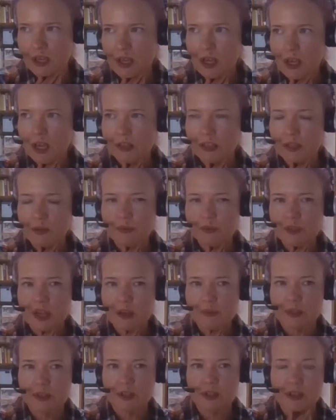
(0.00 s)
I think what's
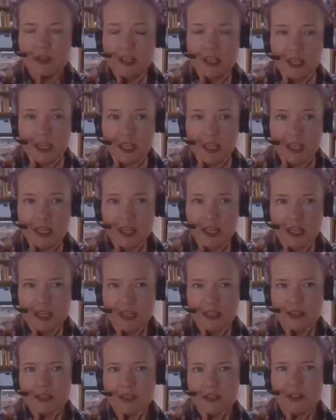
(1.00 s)
absolutely key
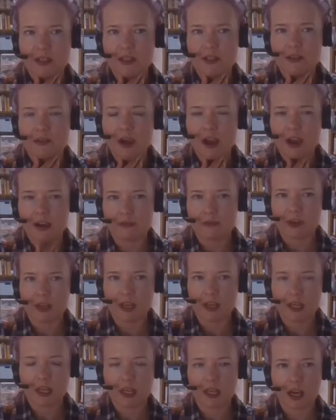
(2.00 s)
is to
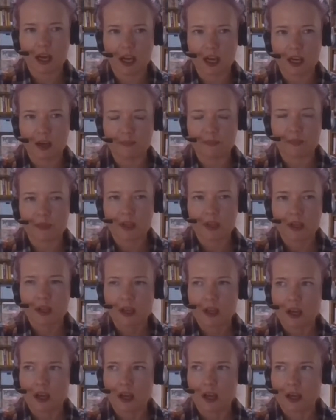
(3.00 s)
having um,
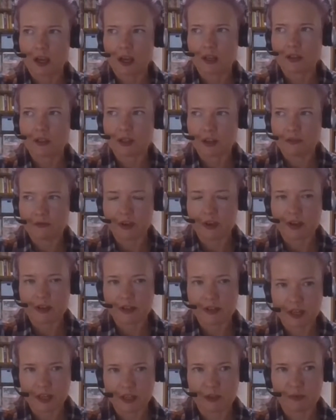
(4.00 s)
a
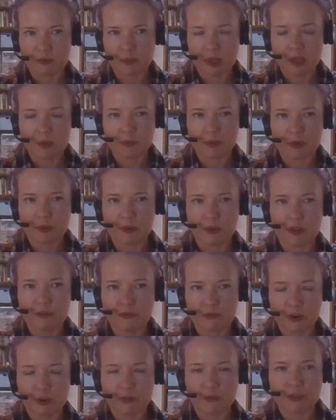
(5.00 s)
diverse set of people
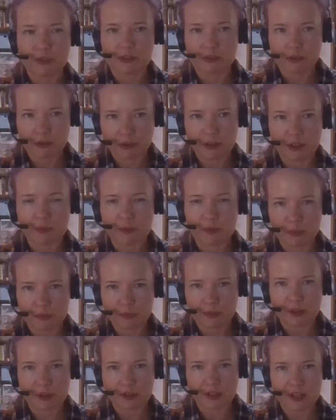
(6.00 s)
involved in the
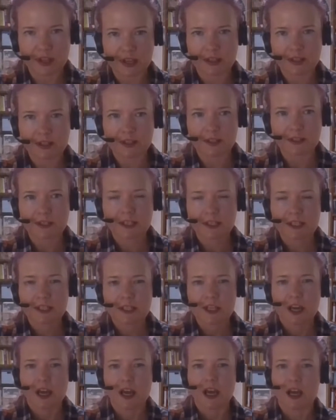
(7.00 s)
recruitment process
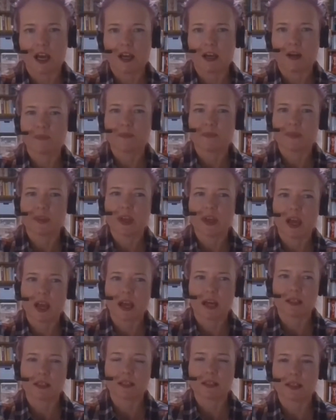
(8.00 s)
um,
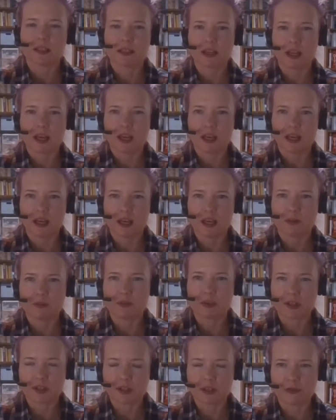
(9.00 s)
and uh,
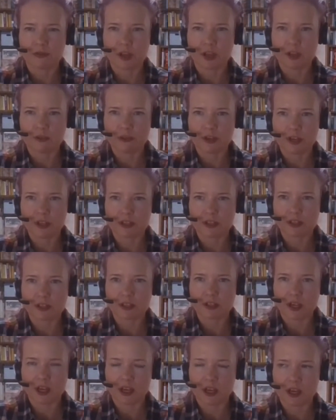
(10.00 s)
because if if
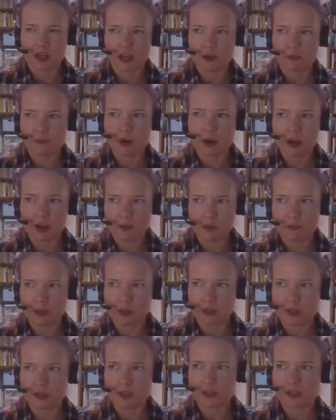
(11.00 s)
it's uh, partly
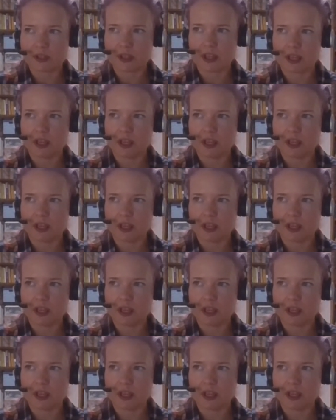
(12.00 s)
because